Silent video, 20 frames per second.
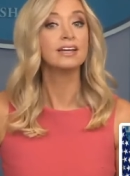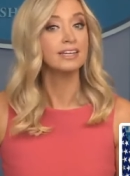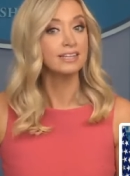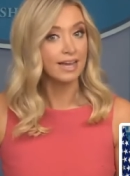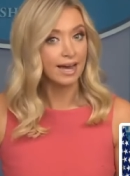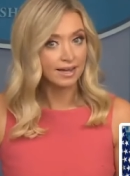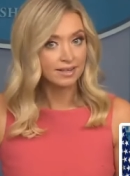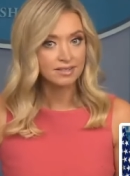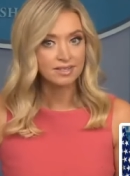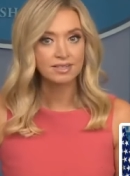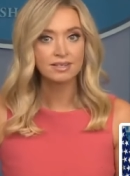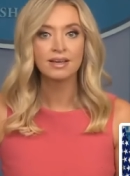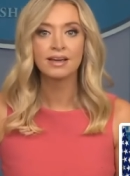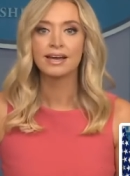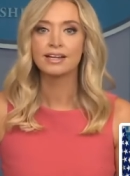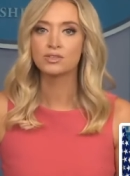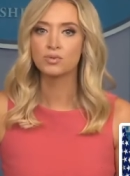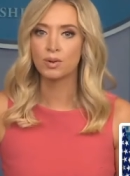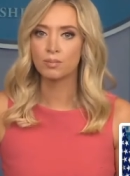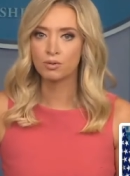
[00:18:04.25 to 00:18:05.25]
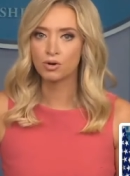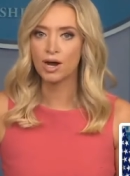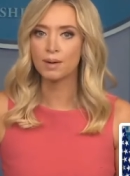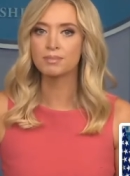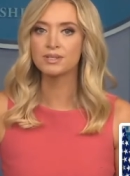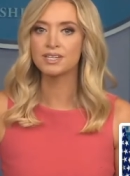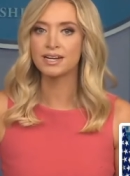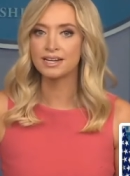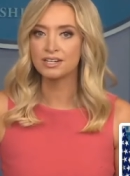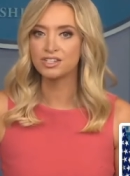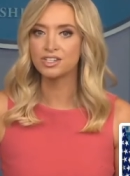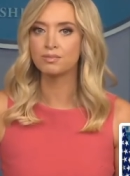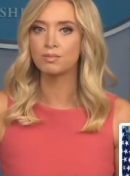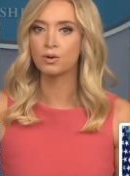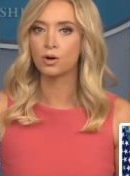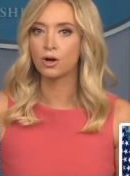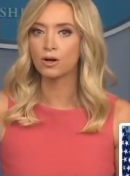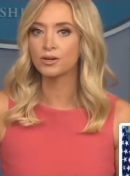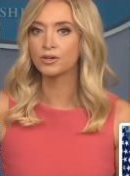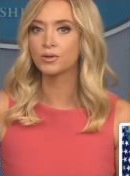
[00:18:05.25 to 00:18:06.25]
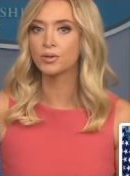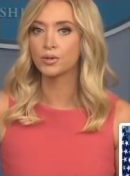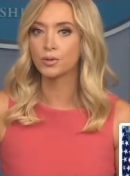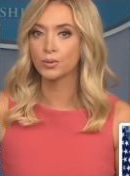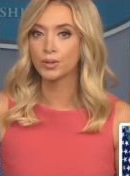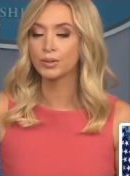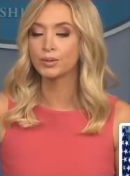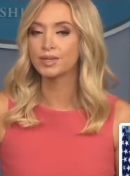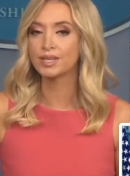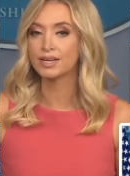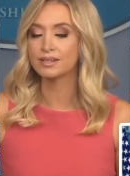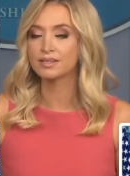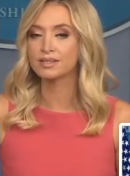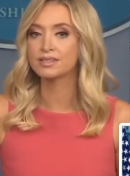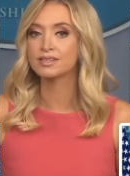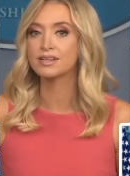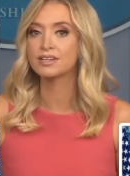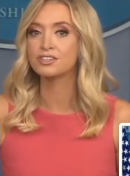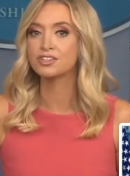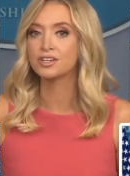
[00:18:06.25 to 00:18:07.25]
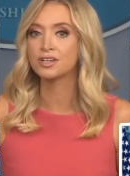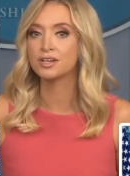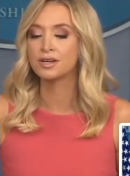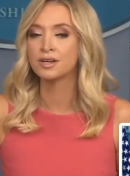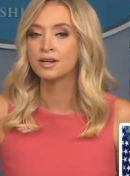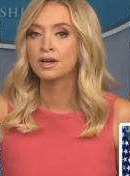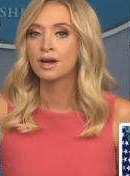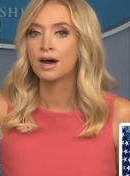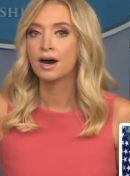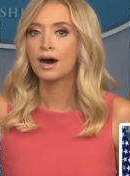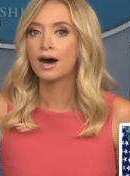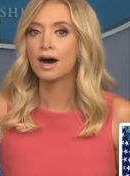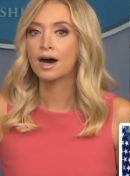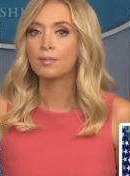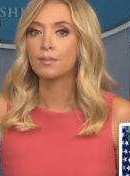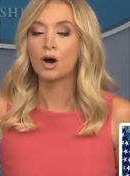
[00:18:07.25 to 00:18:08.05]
yes, it's what prompted AG Barr to agree with that decision um,